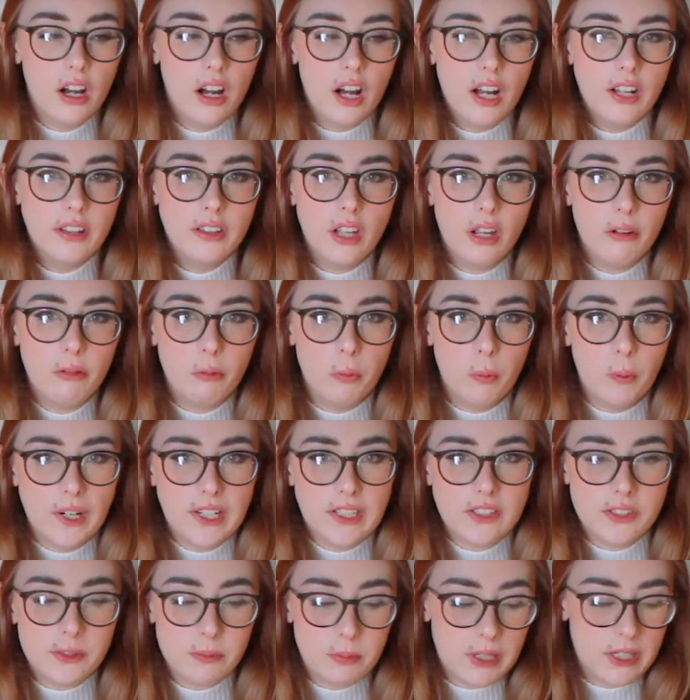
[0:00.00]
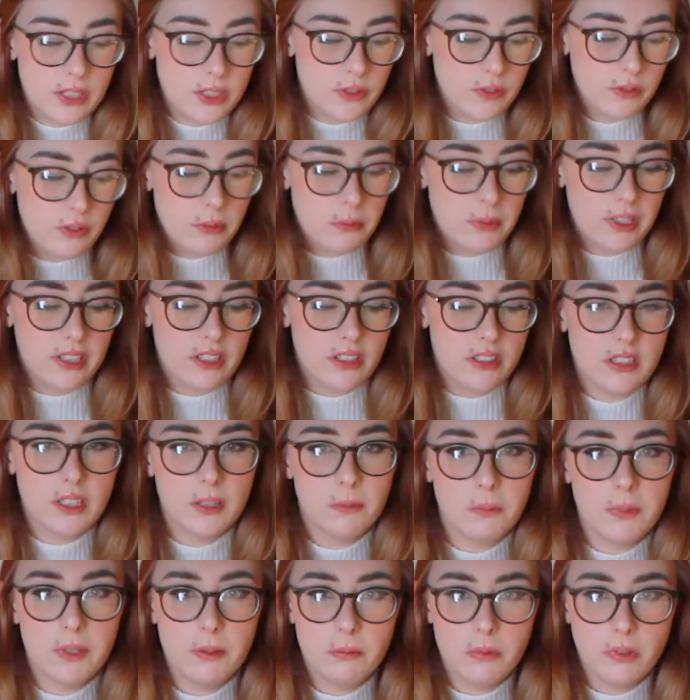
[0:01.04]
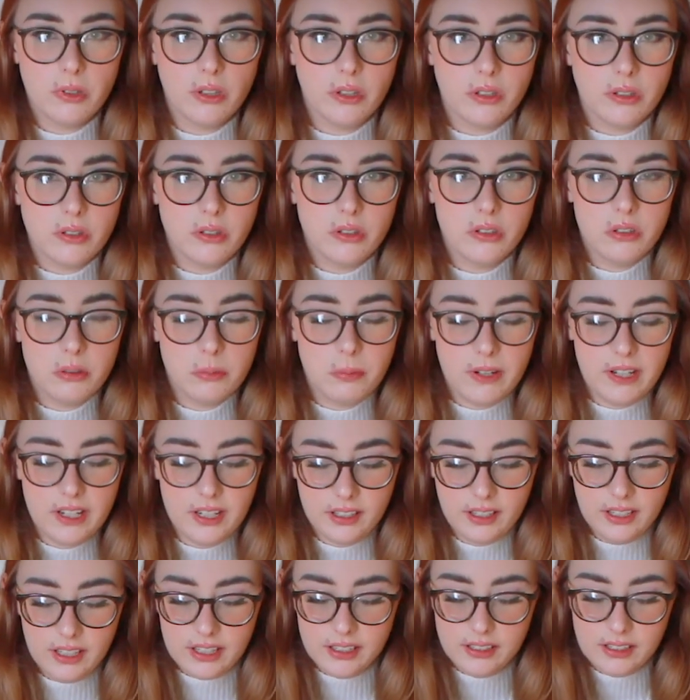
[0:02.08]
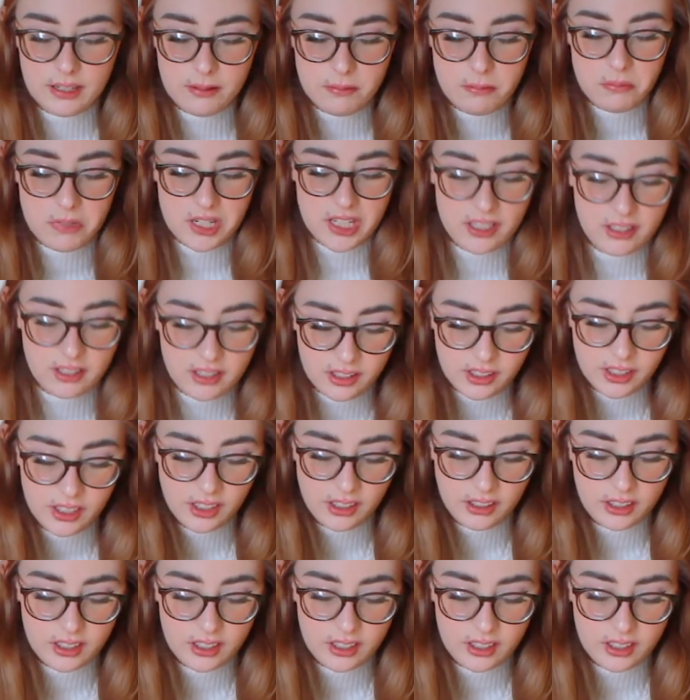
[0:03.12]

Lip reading: enough white space for me to dip in with a toothpick and then make like